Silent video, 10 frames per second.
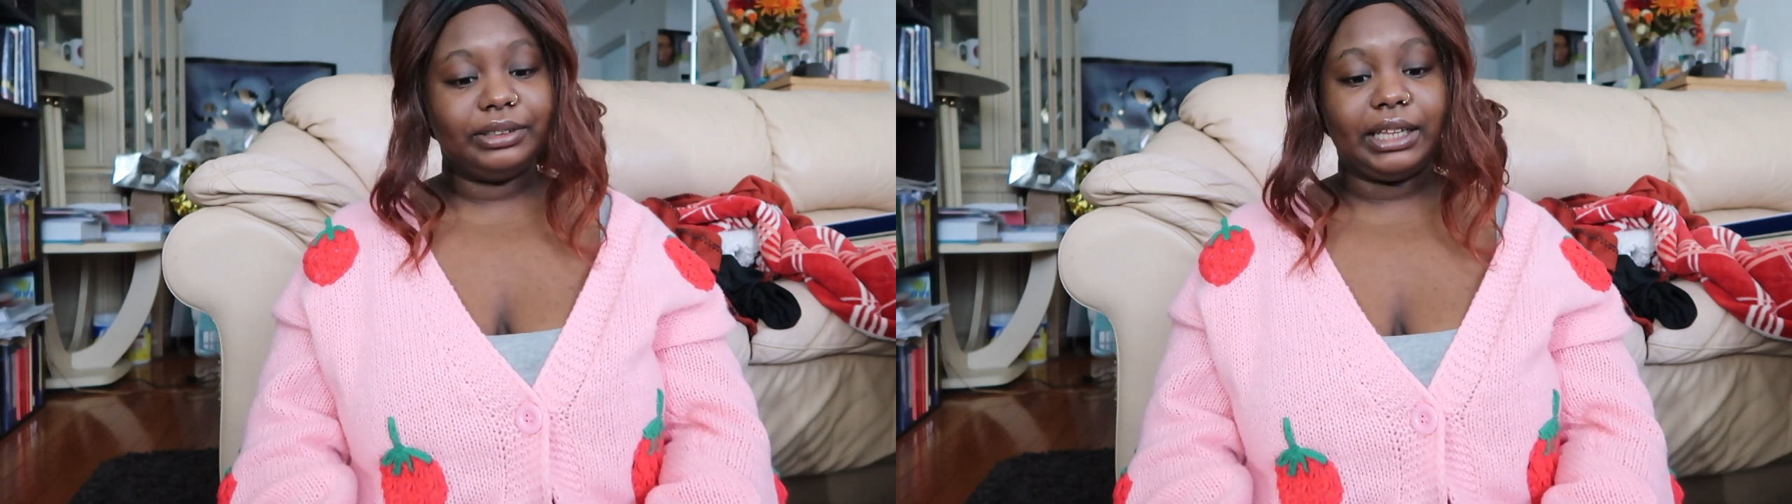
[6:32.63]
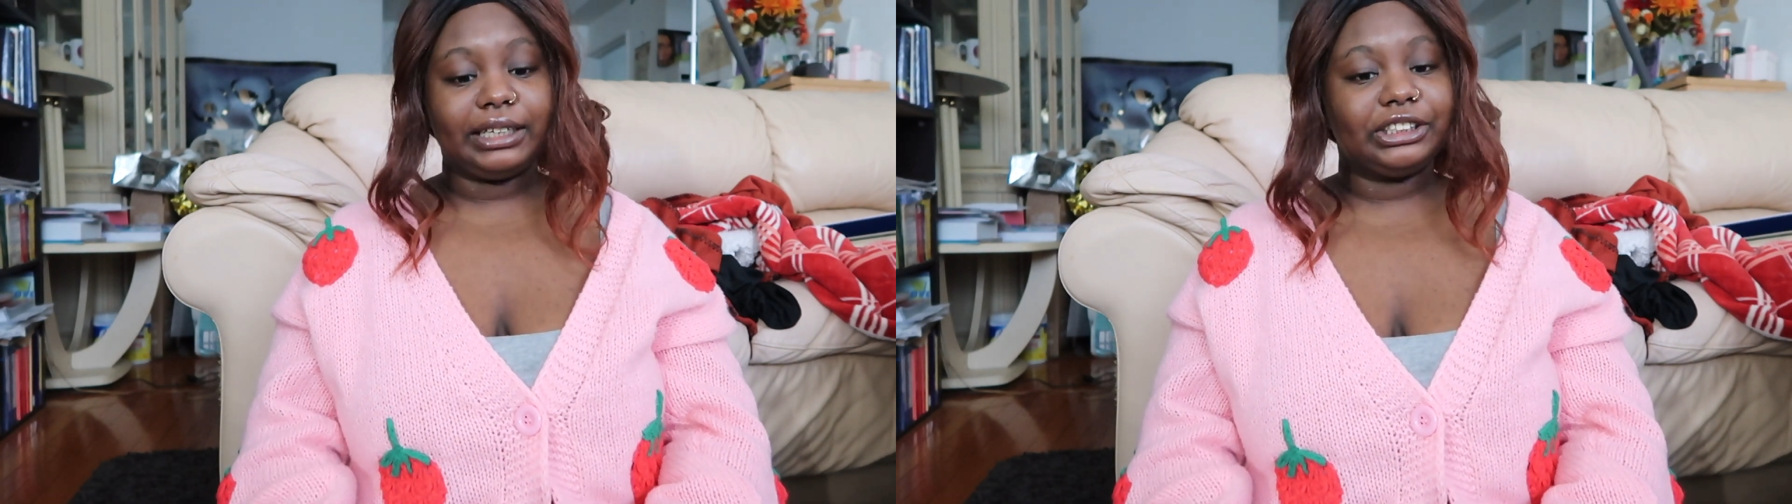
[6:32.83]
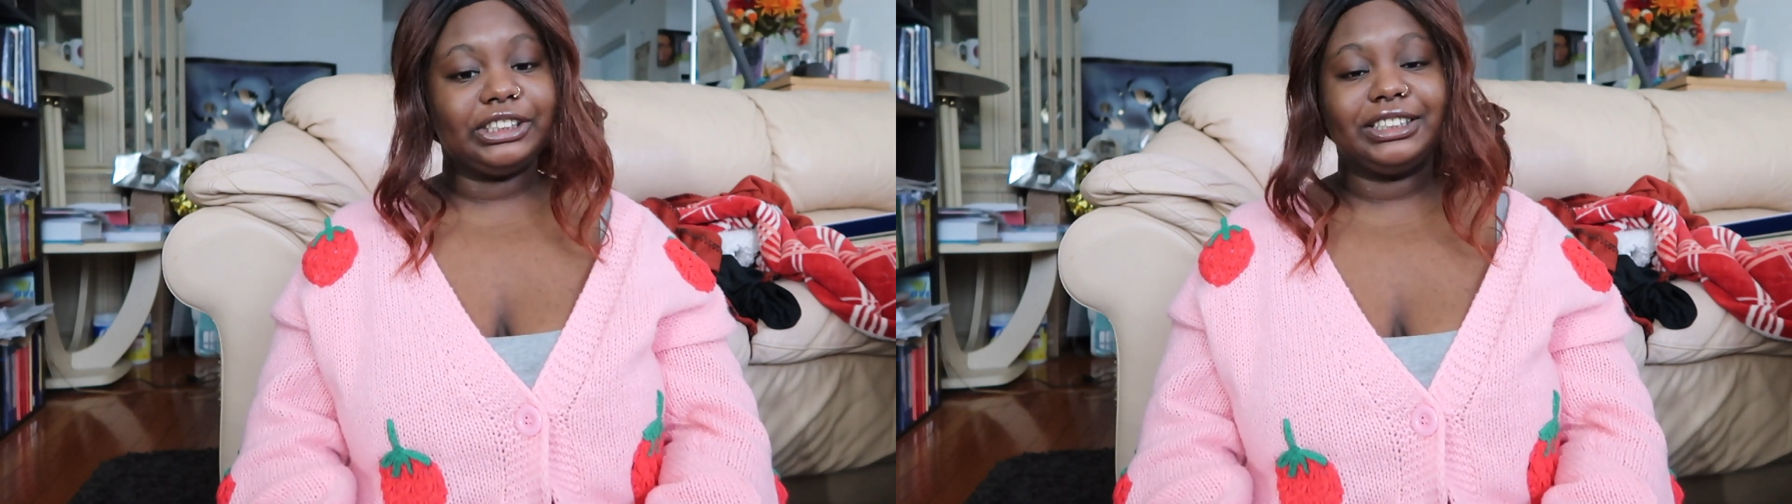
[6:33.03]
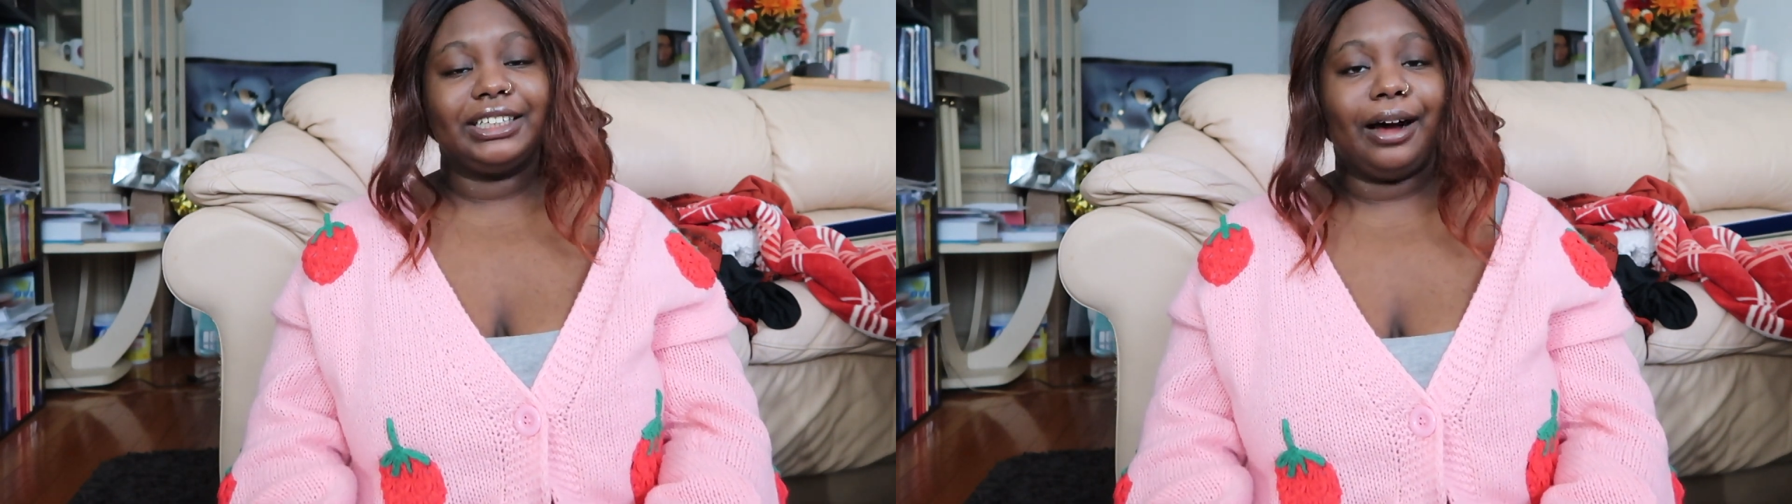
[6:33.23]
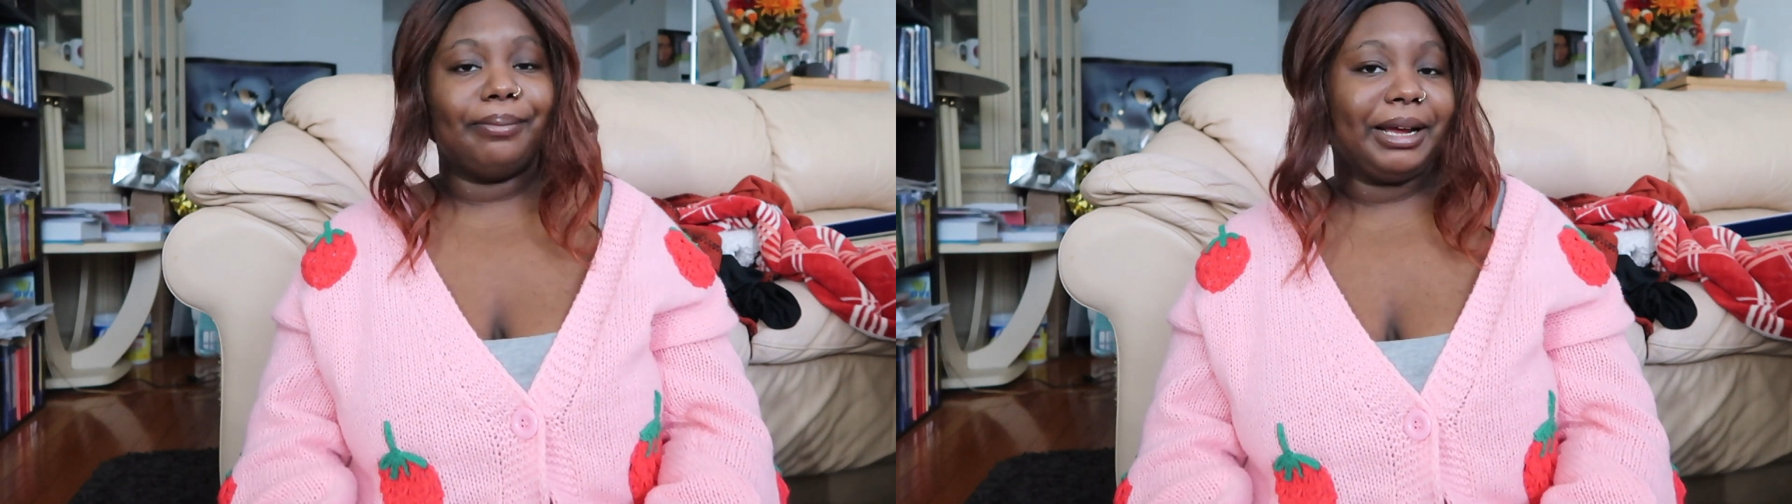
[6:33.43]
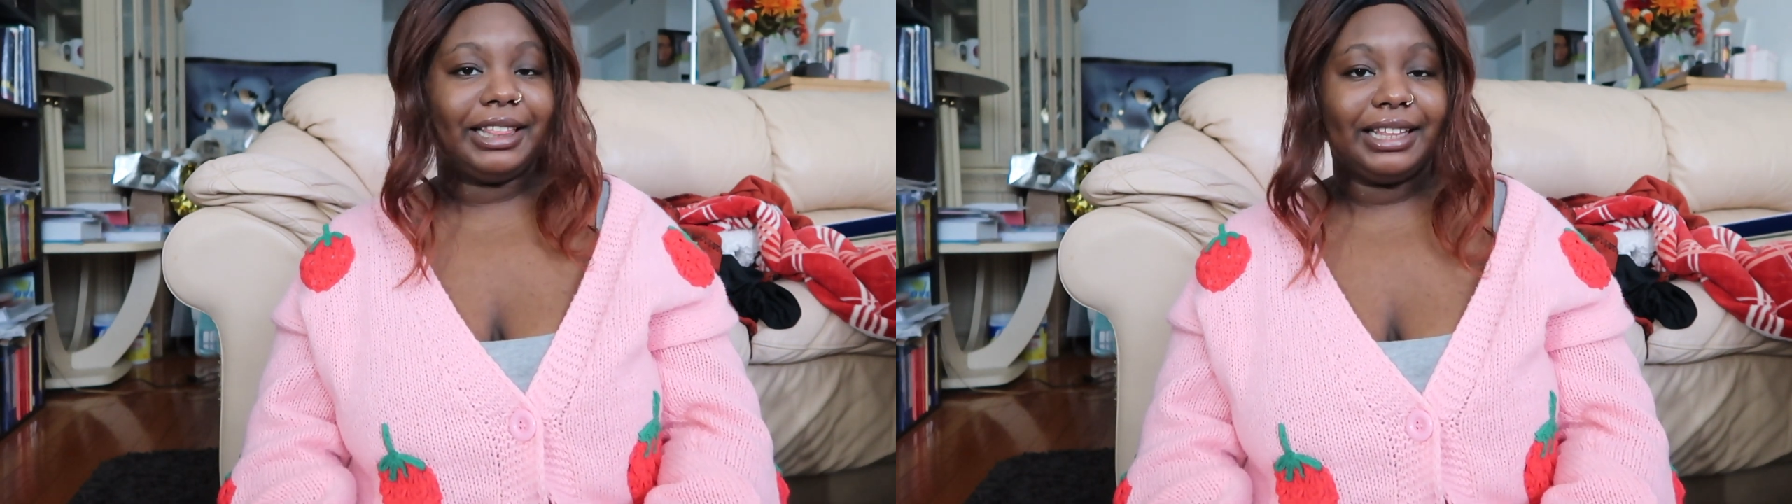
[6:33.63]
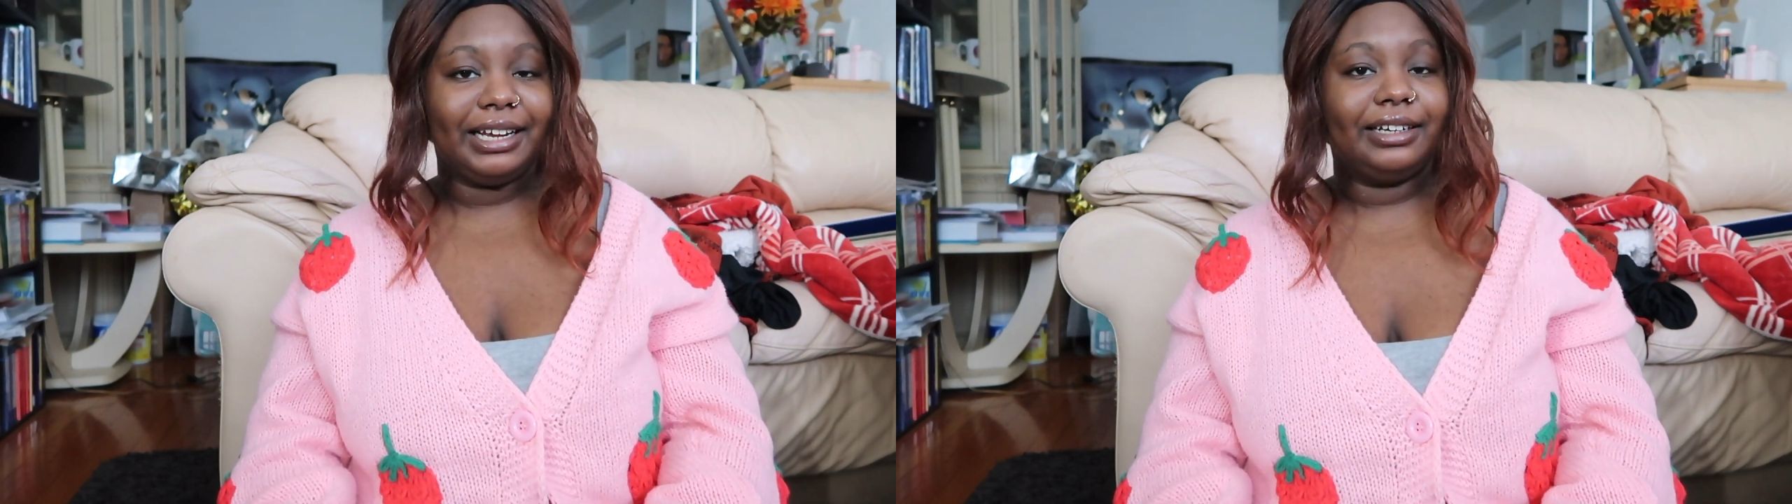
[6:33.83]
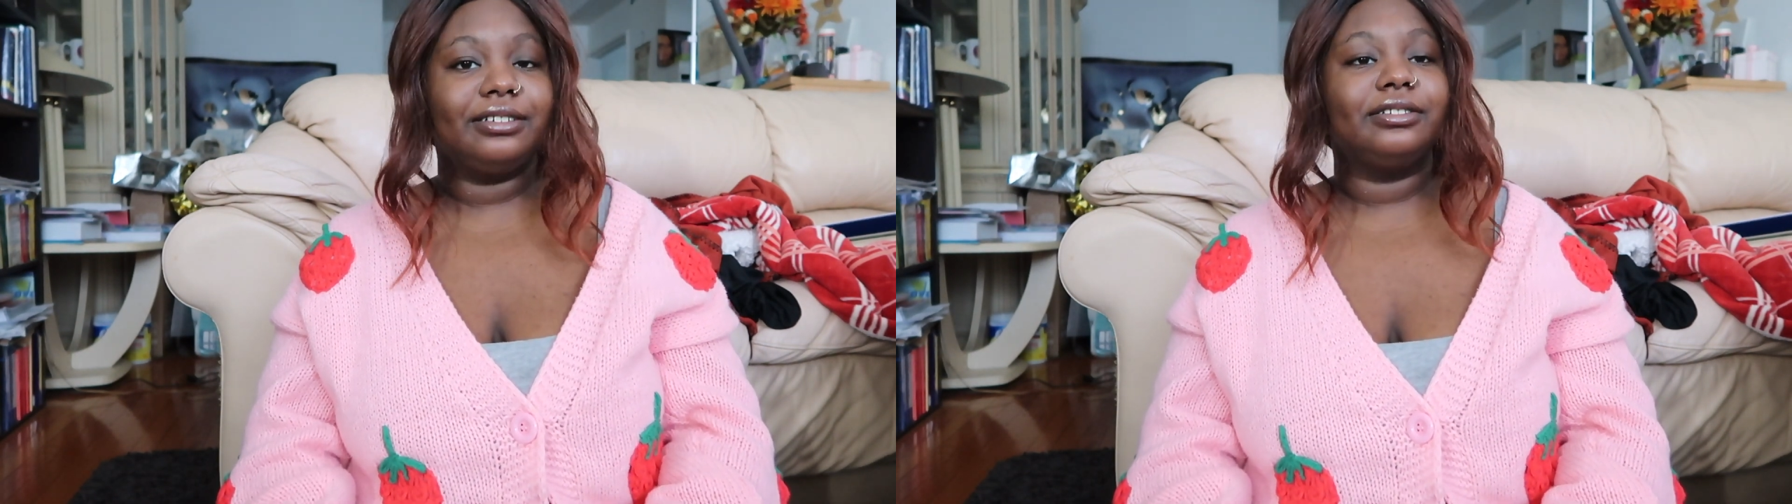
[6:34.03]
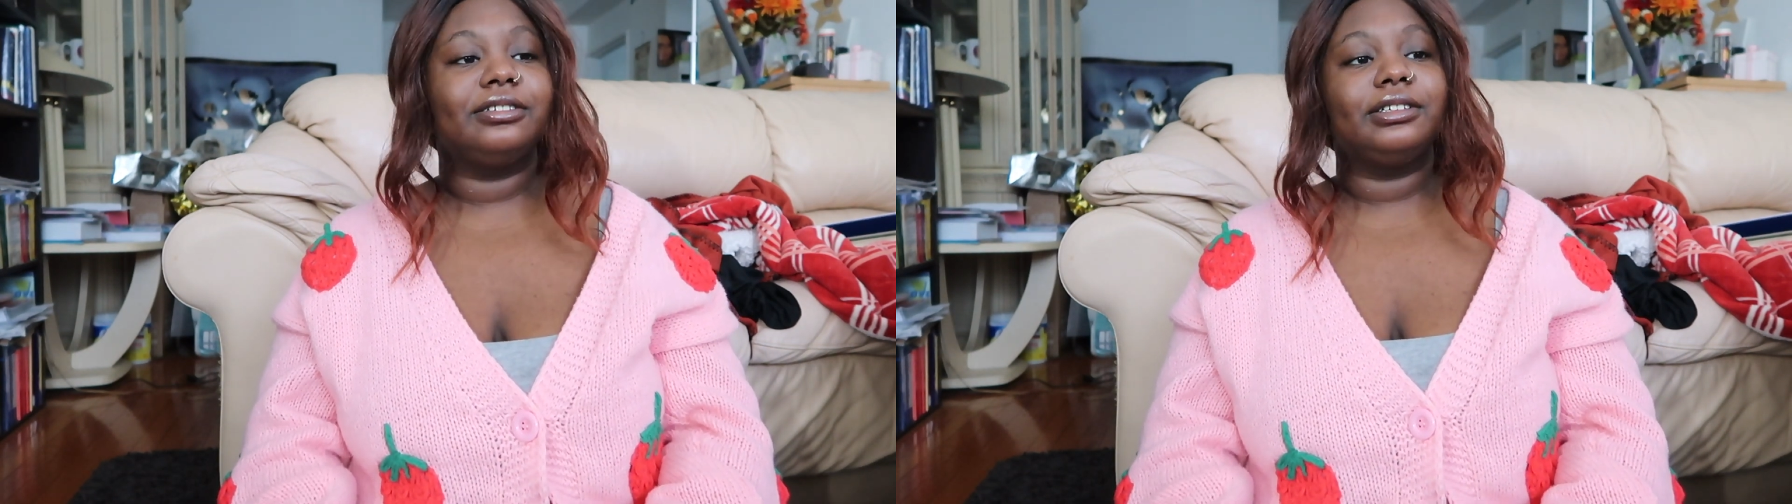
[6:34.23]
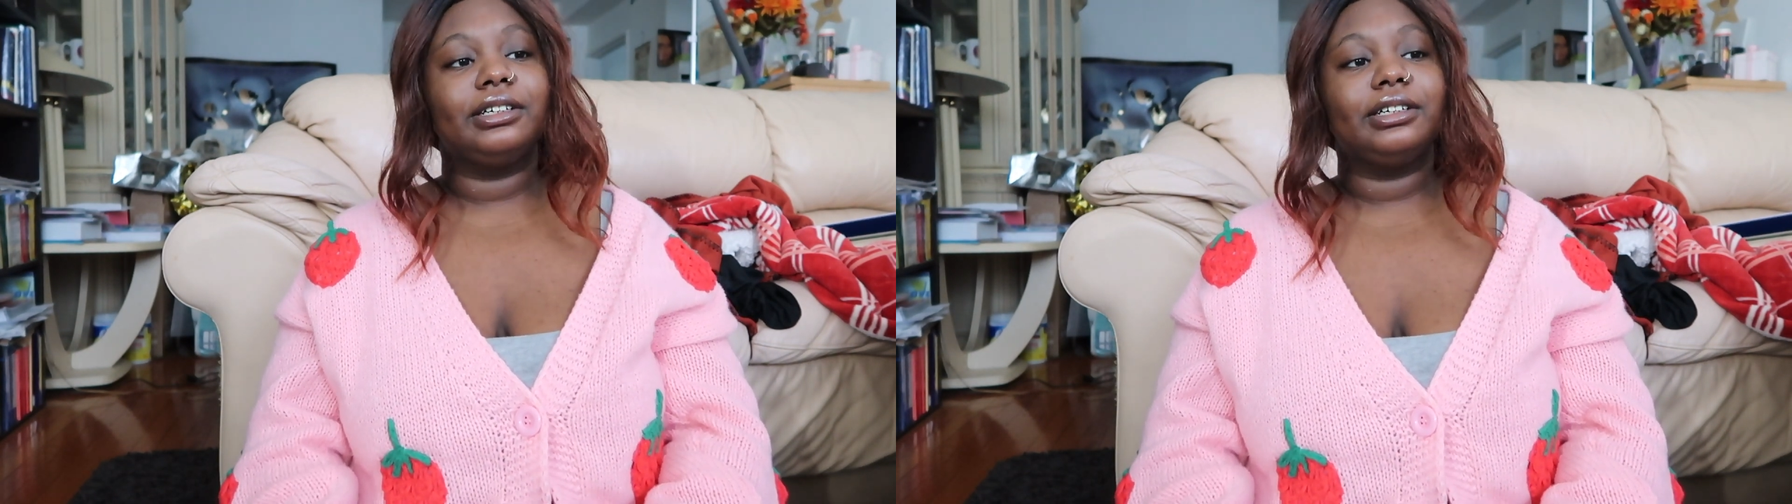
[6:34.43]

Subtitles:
that's just not my thing.